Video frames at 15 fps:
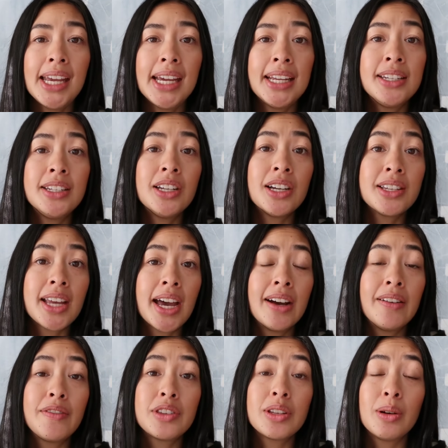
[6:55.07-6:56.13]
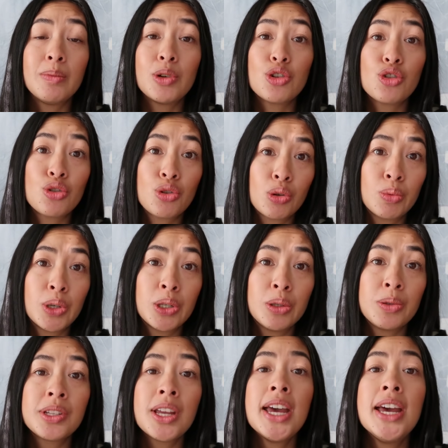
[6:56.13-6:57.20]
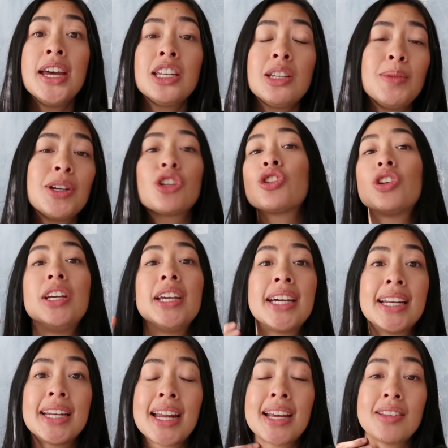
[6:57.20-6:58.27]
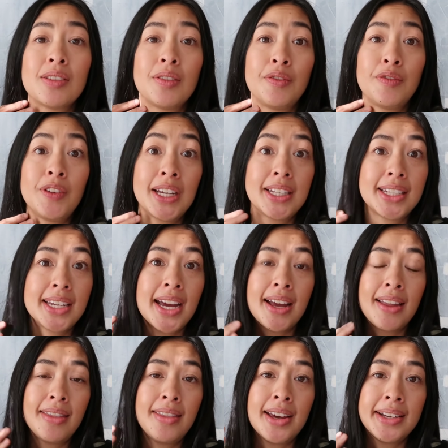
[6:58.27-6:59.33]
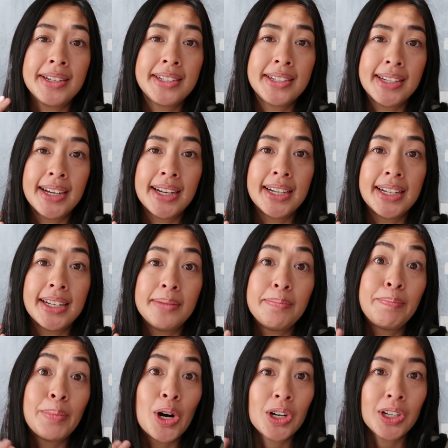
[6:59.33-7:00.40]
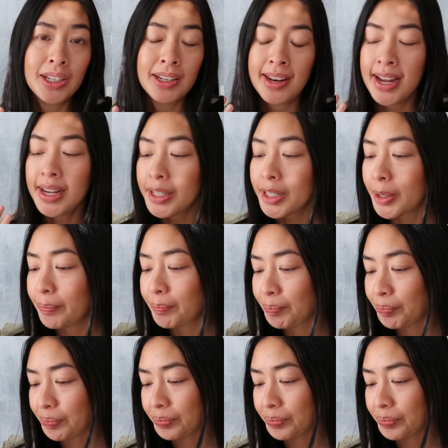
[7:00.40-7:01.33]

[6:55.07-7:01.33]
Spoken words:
and does have some short rows to make sure you get a nice fit at that mock neck.